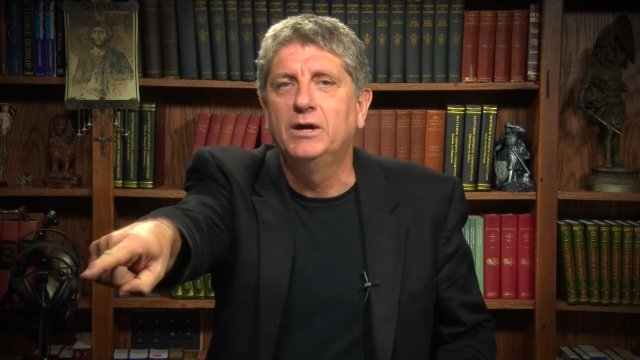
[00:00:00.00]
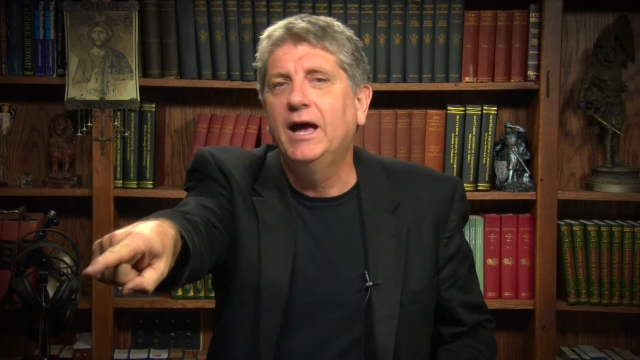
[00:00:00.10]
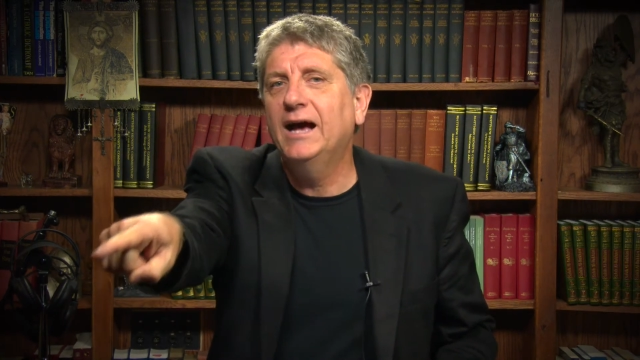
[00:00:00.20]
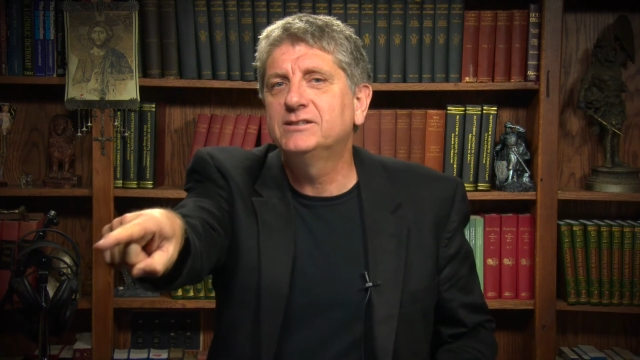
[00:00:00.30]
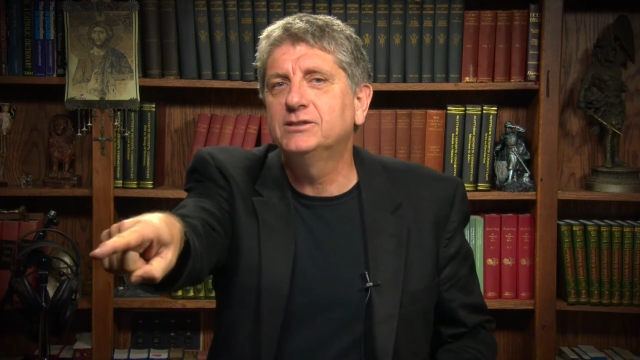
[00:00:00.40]

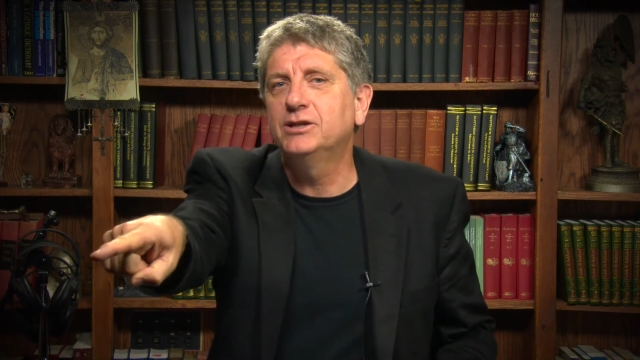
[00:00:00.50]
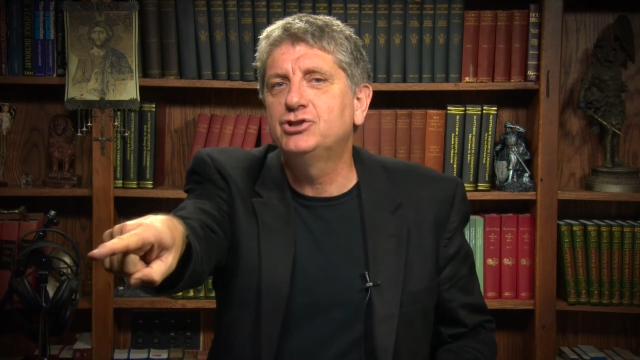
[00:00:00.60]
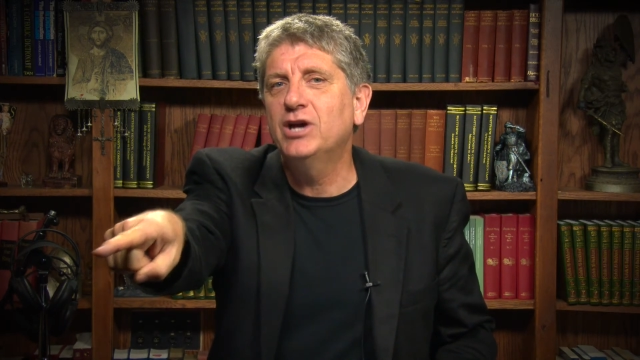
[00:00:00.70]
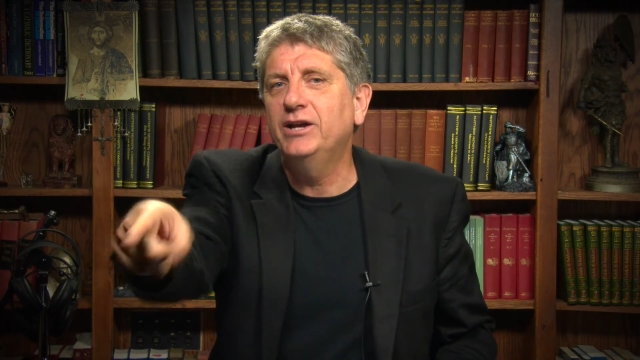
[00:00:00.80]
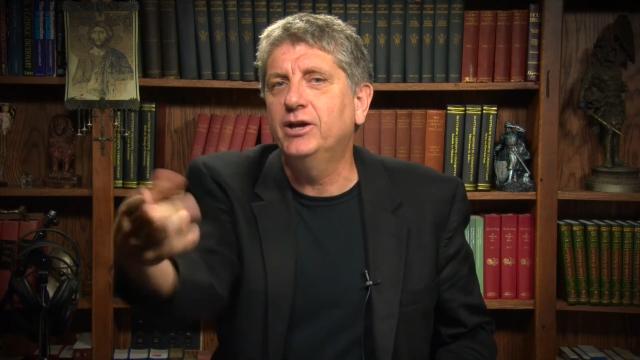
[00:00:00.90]
has an
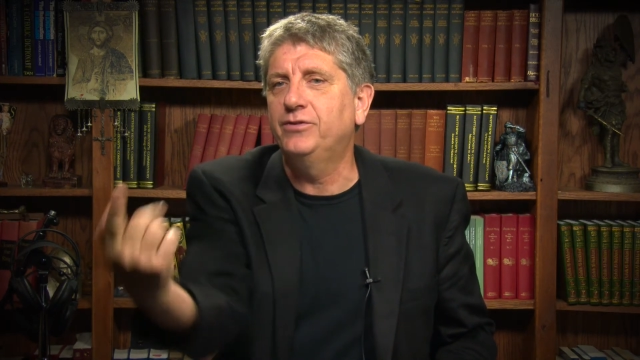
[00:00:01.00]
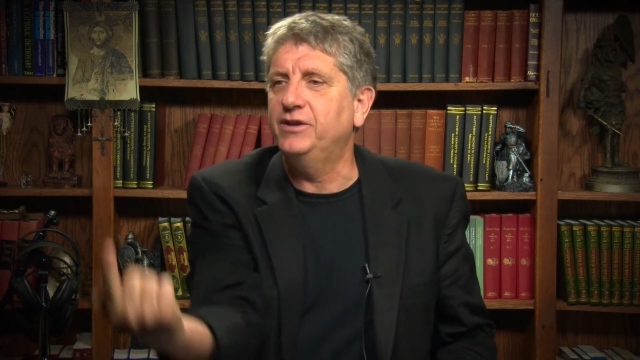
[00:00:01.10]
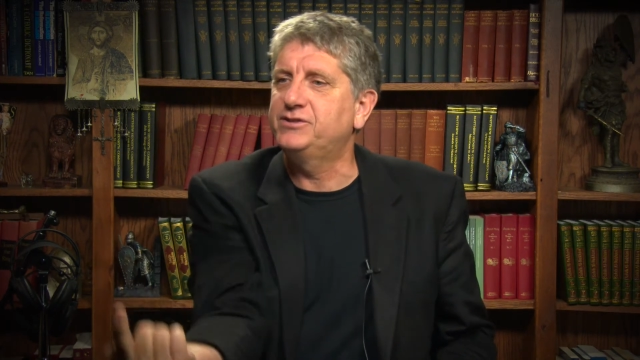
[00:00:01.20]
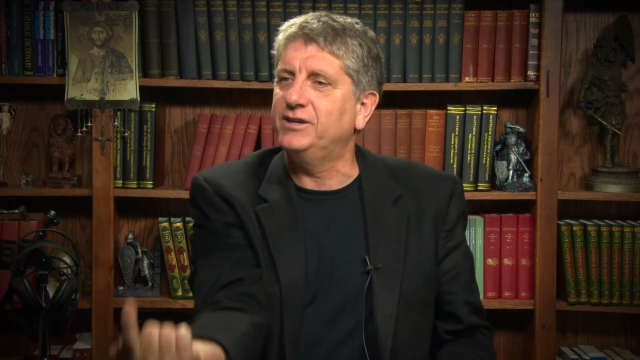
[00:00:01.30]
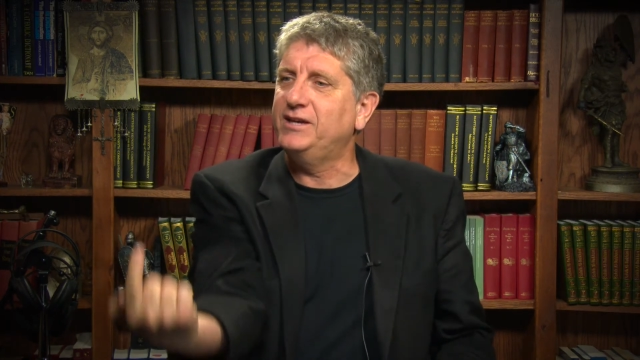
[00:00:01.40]
agenda
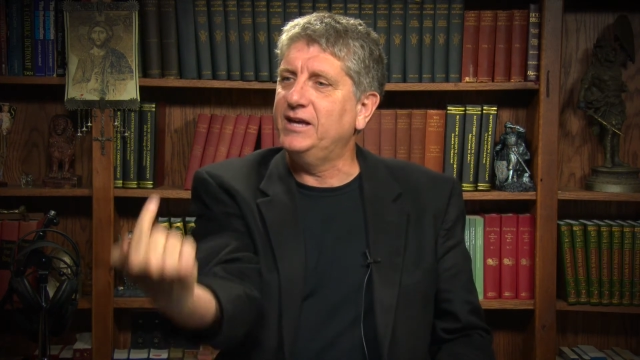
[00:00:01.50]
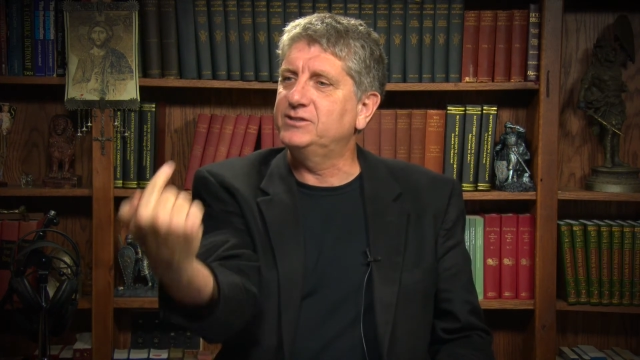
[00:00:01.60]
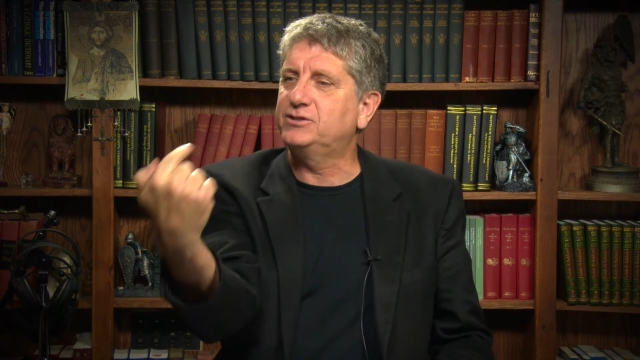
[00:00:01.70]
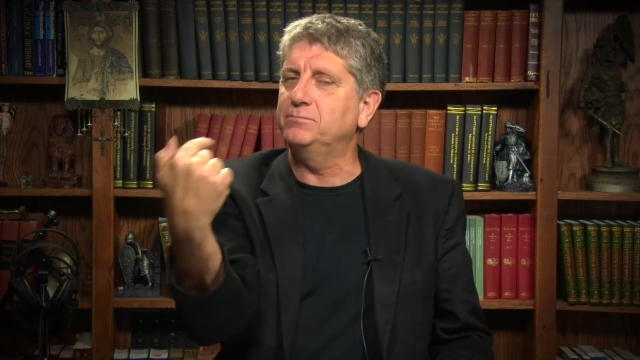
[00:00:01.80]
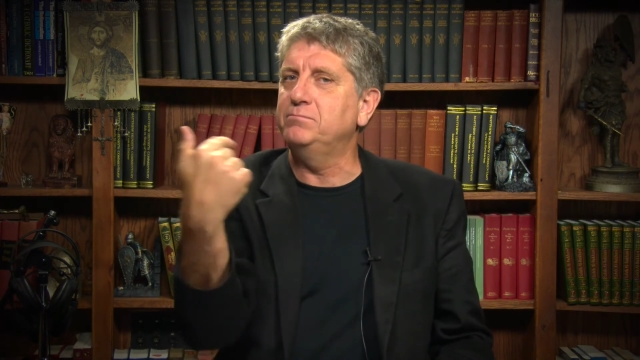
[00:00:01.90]
that's
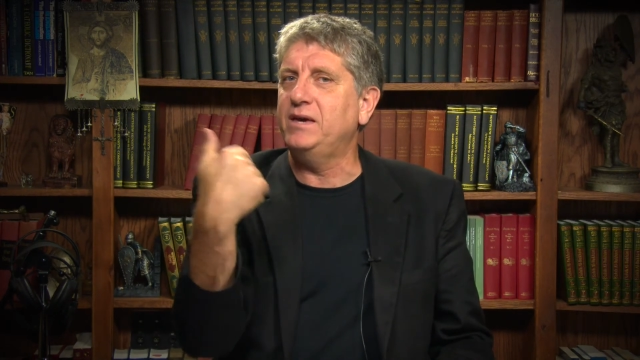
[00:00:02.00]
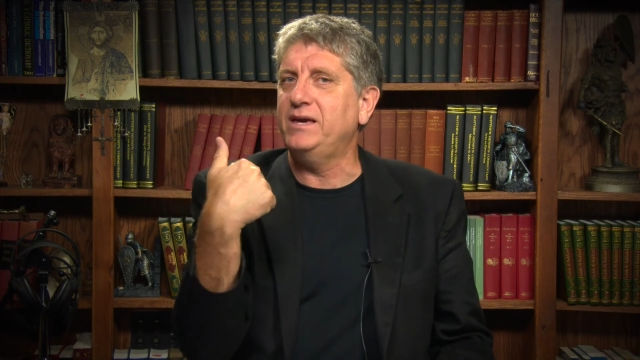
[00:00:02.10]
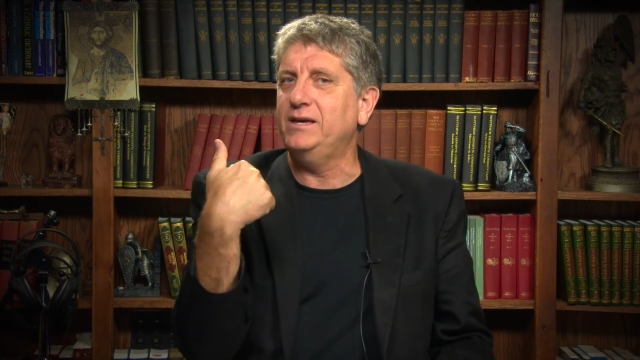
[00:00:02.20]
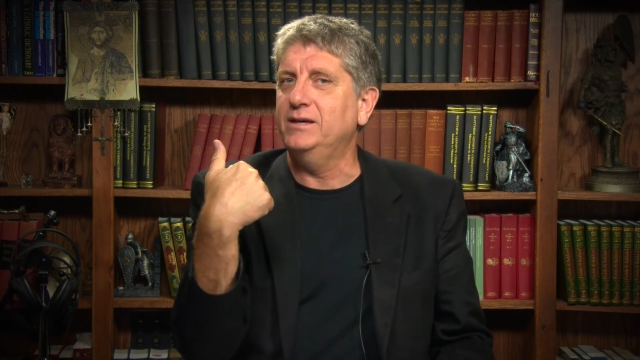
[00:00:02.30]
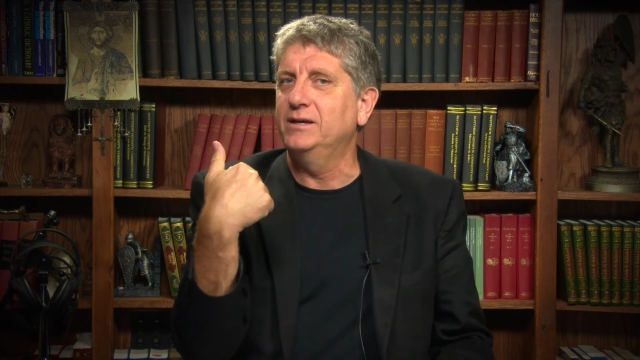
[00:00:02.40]
against
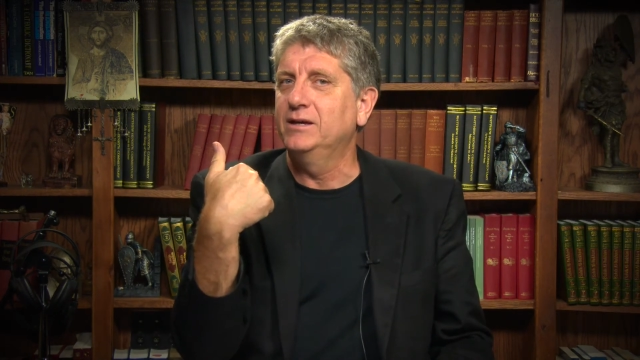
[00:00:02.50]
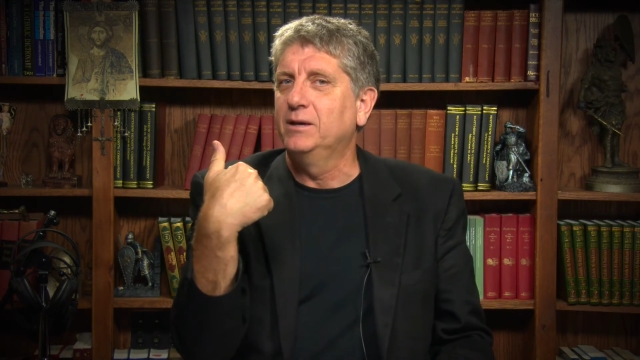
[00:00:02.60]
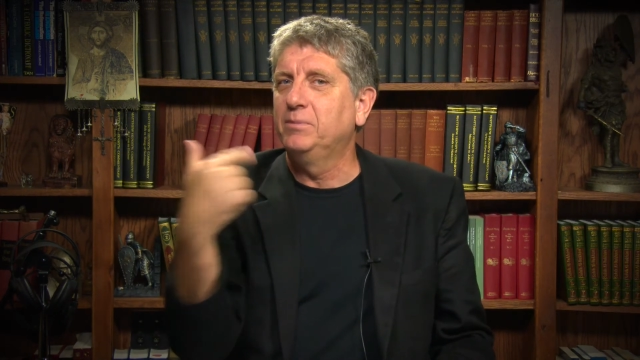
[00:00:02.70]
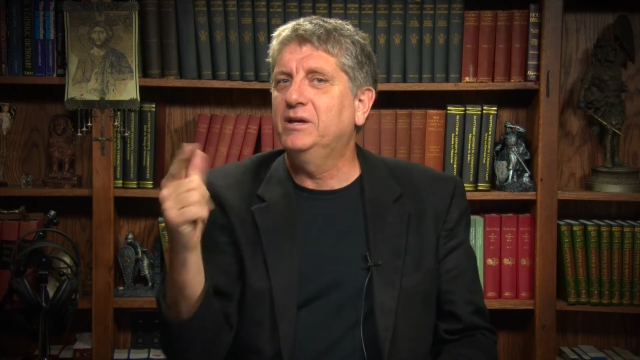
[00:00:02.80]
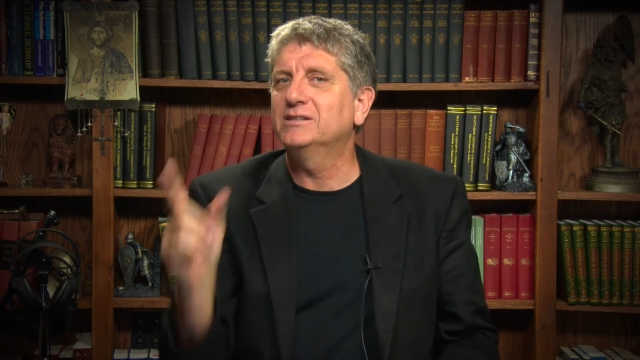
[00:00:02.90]
me
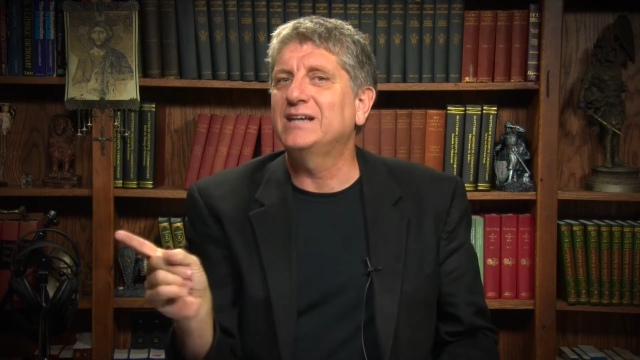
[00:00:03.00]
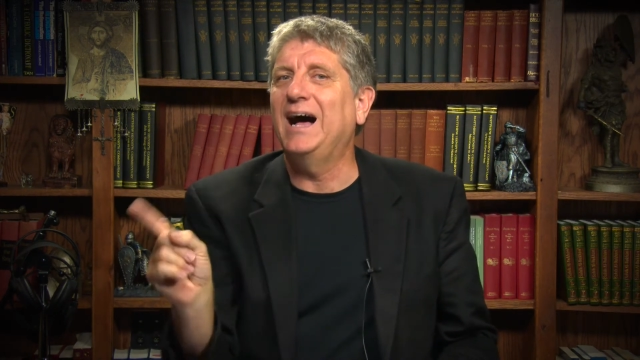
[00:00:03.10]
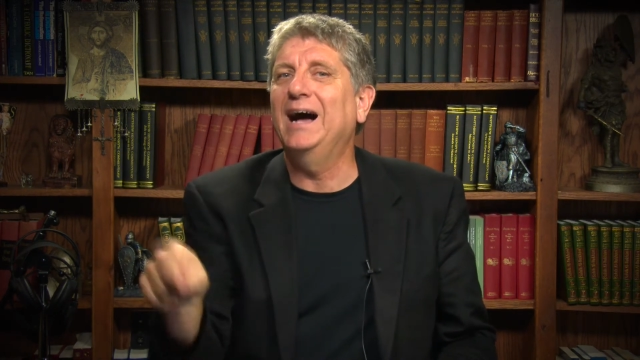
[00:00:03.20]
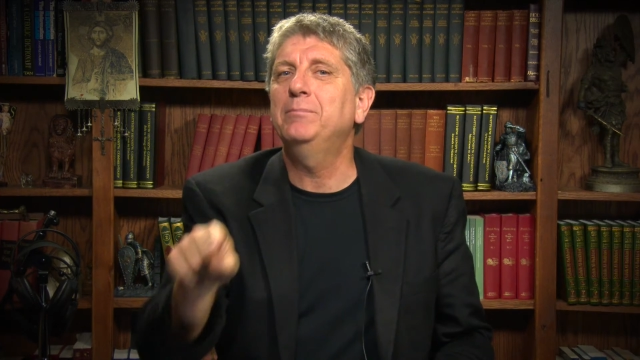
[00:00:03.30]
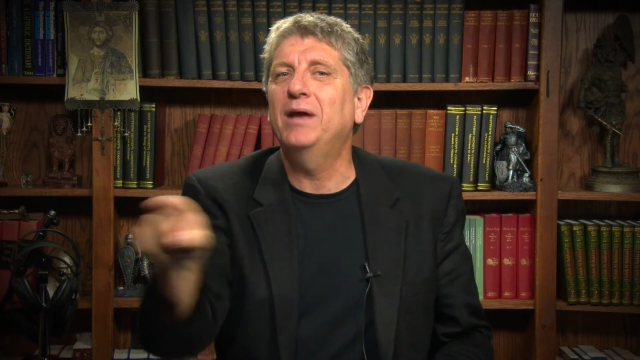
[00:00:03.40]
because
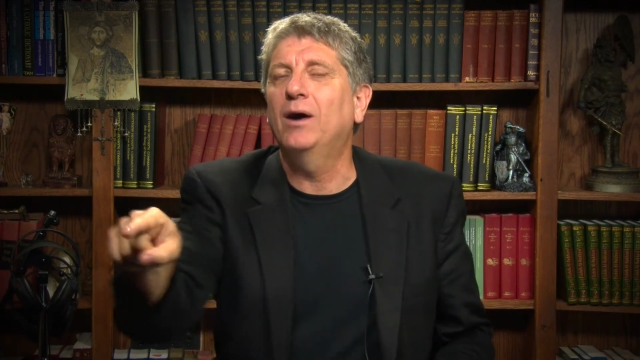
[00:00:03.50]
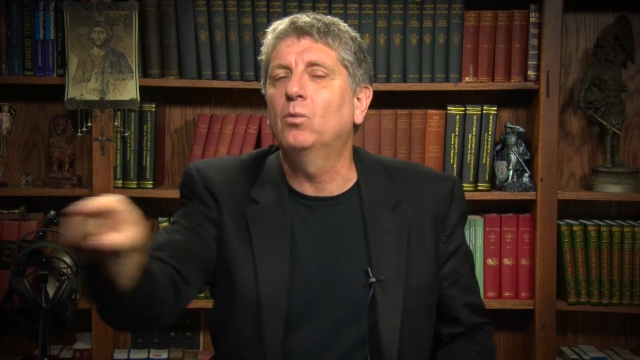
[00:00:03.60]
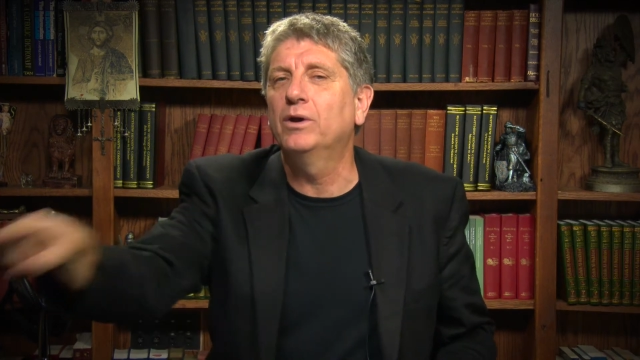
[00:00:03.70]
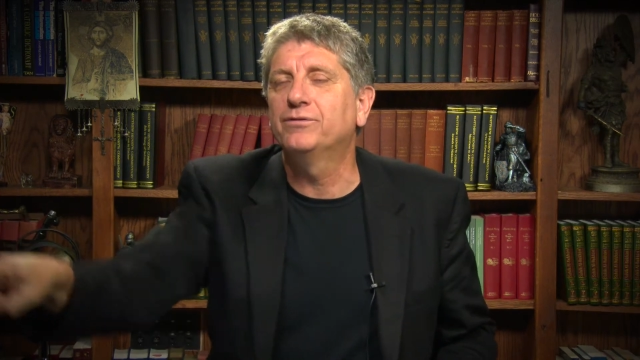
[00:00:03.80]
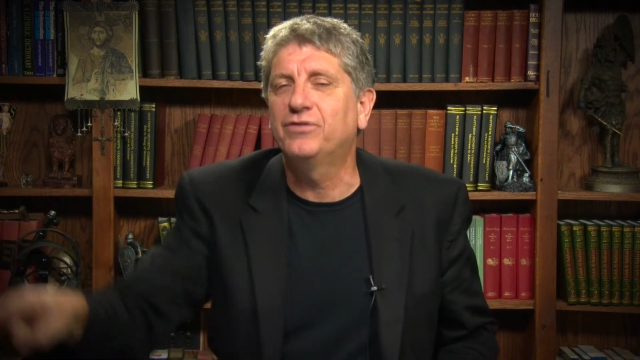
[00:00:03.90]
I'm not
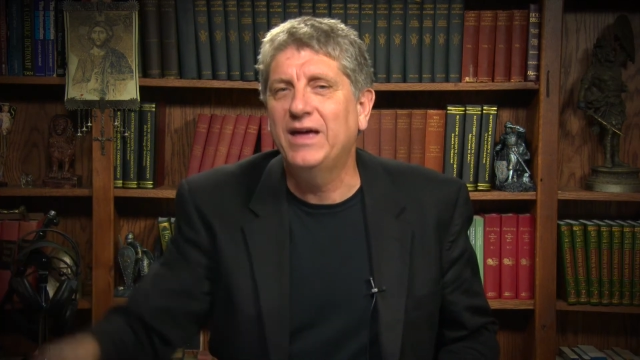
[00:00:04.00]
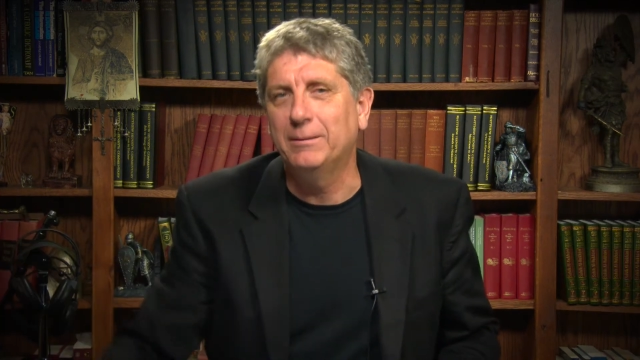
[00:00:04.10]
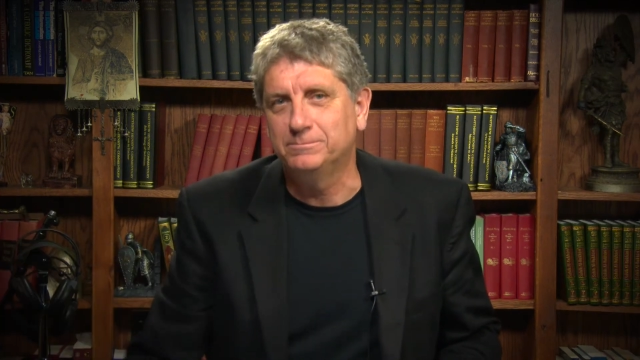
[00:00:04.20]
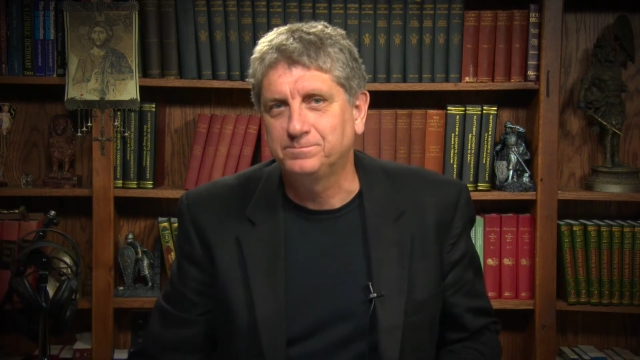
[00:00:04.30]
one of them.